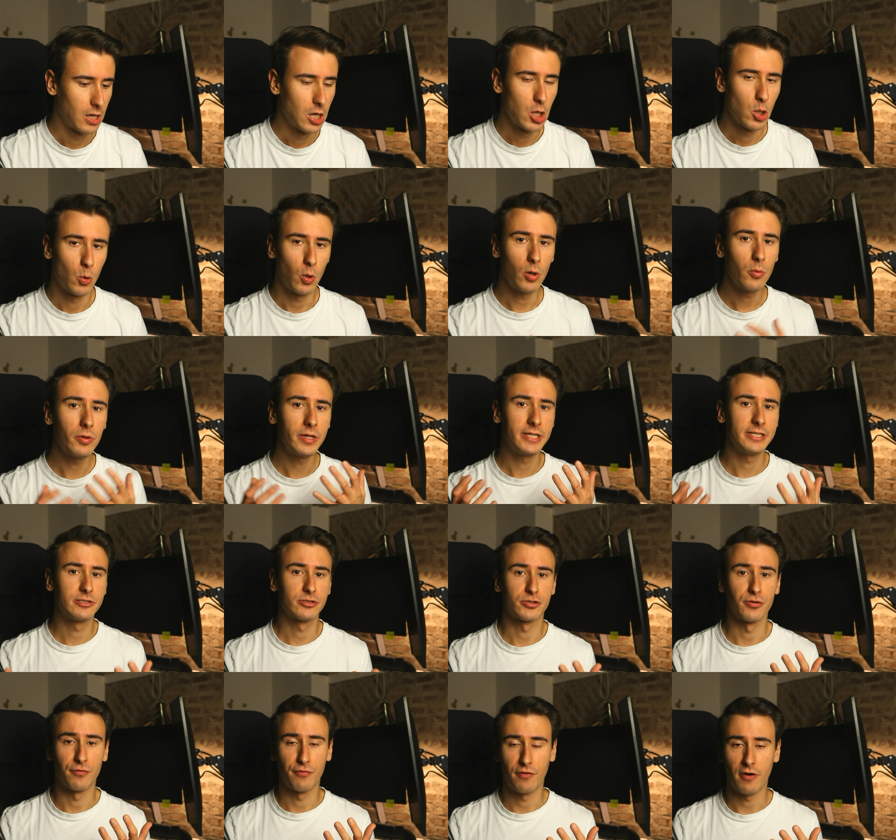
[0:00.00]
What we did
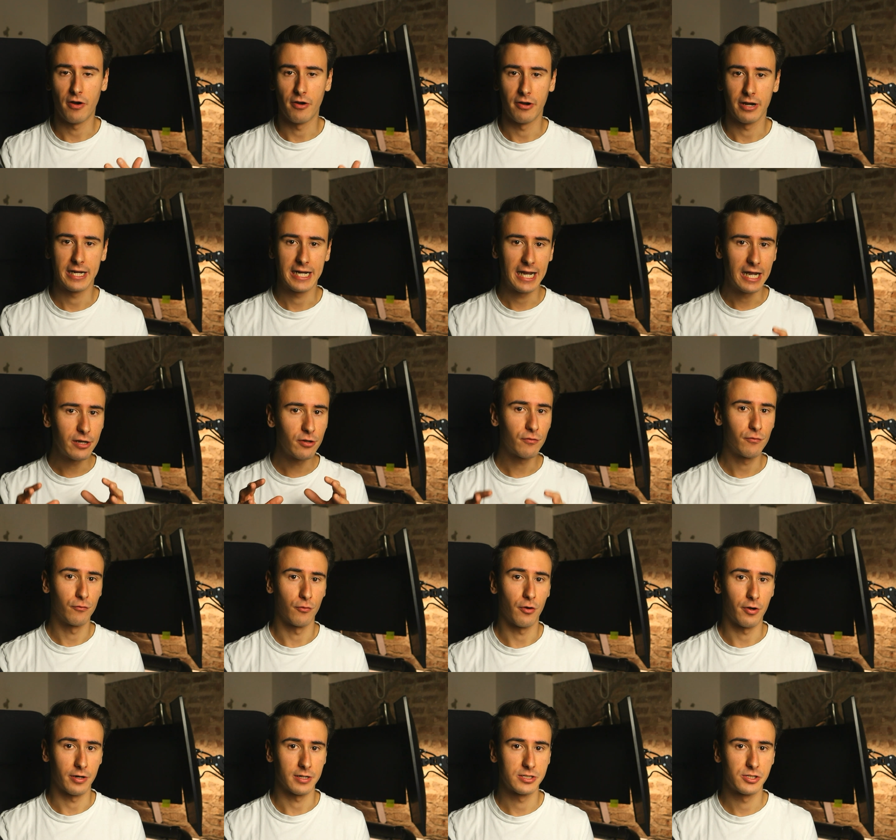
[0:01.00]
so far kind of
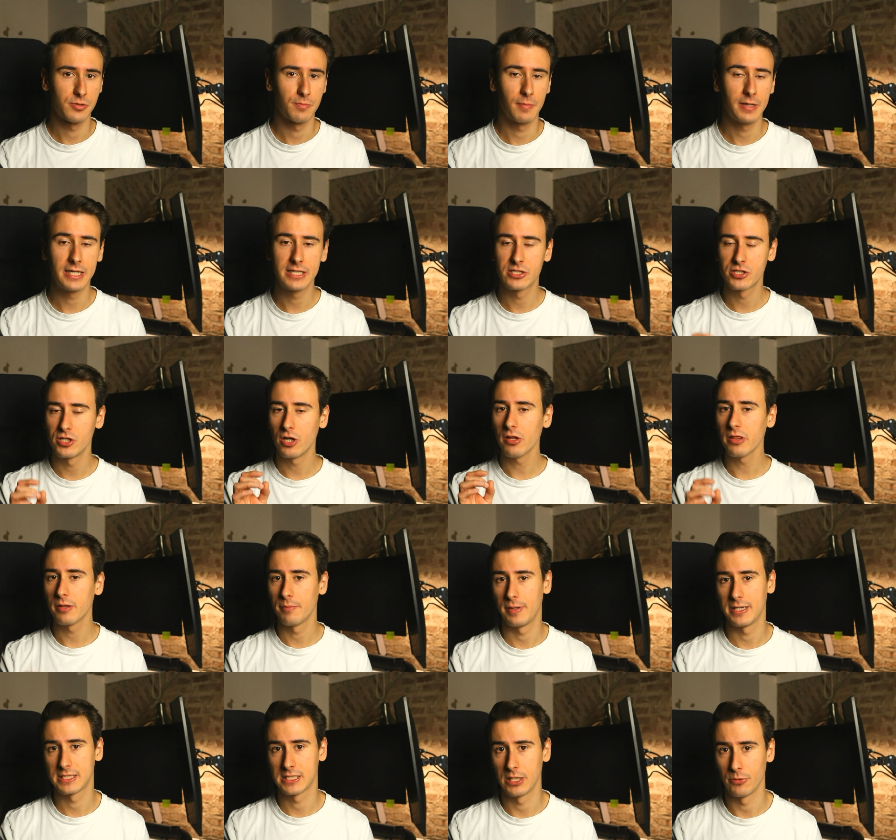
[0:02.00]
works, but it's not the
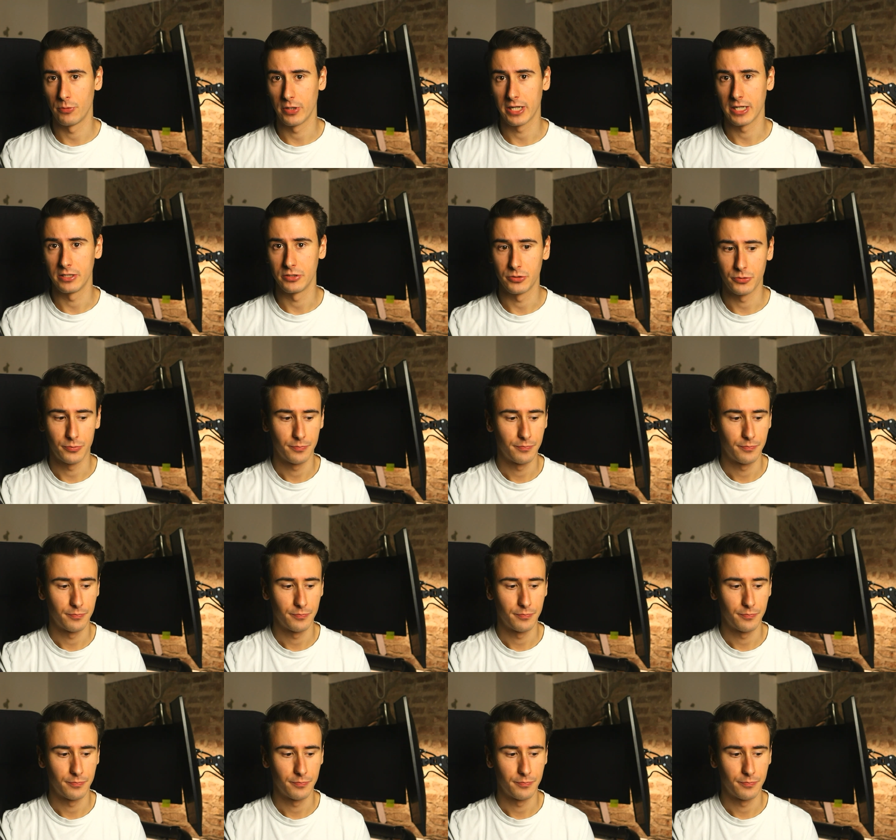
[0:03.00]
best that we can do.